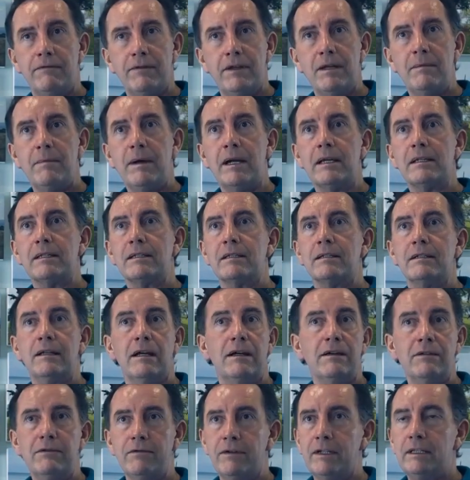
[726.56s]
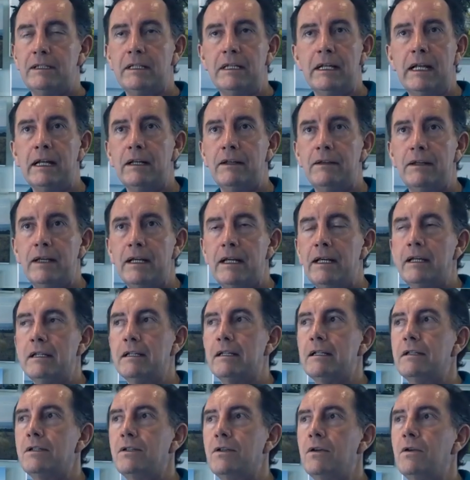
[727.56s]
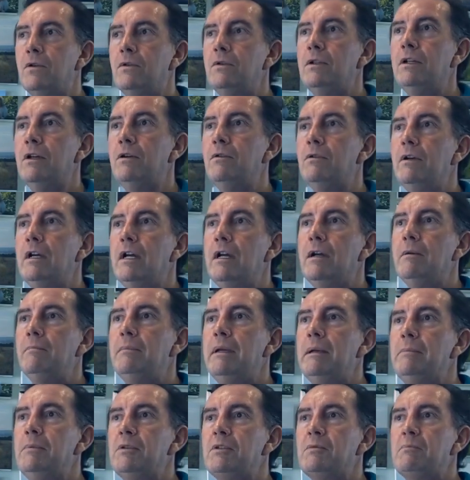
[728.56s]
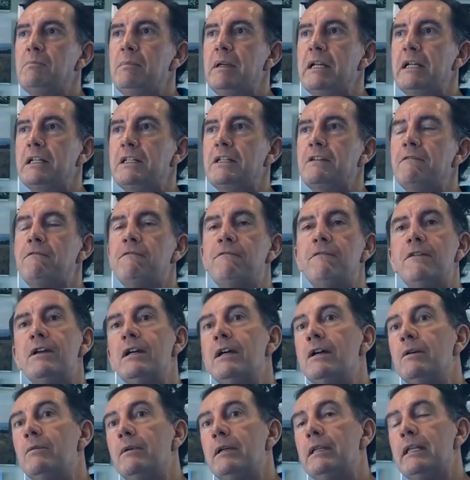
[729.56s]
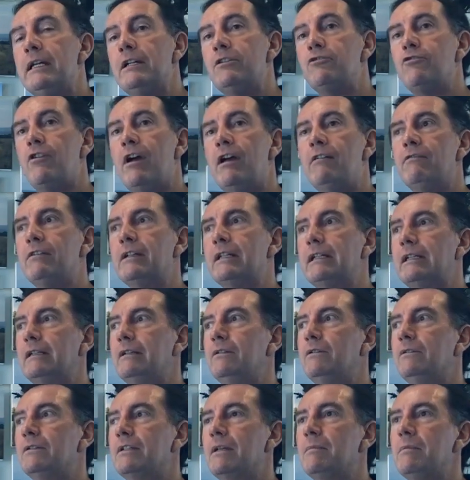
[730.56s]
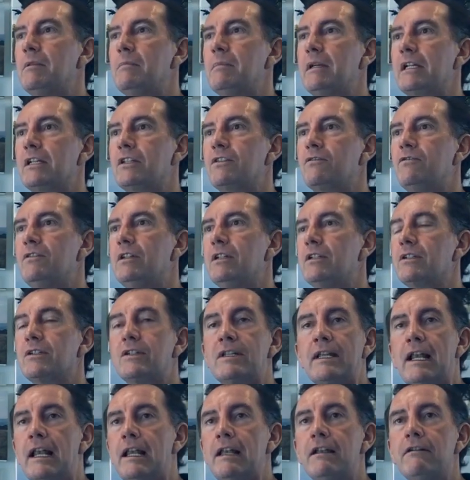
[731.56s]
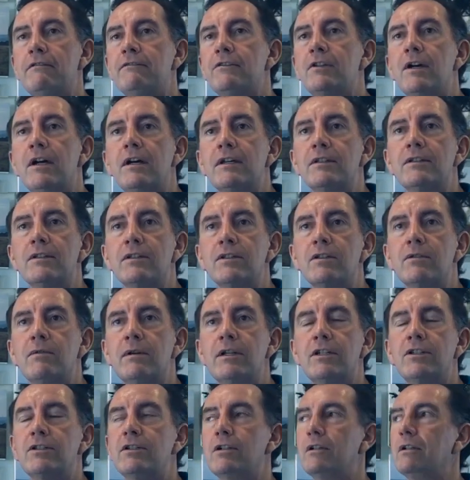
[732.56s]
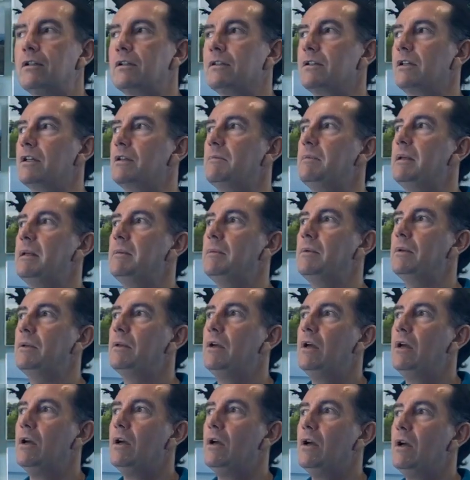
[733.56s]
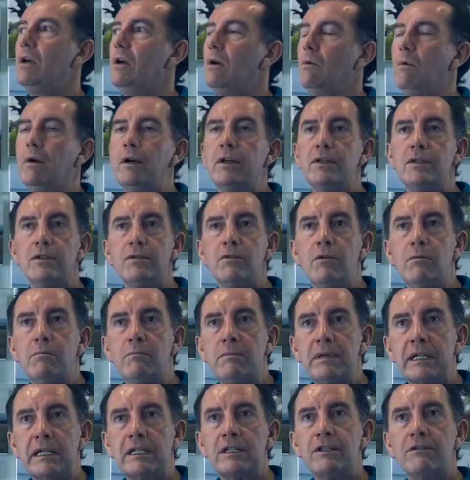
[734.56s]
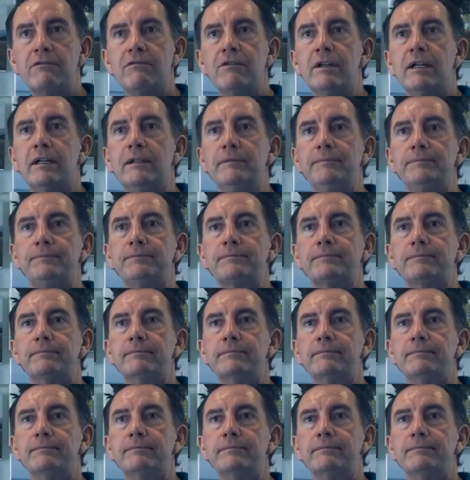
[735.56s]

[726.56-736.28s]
Fear-based, yeah, you've hit the nail on the head. So, people's biggest fear when they're traveling, some of the biggest fears, because I love to ask this question, say to people, what is your biggest fear?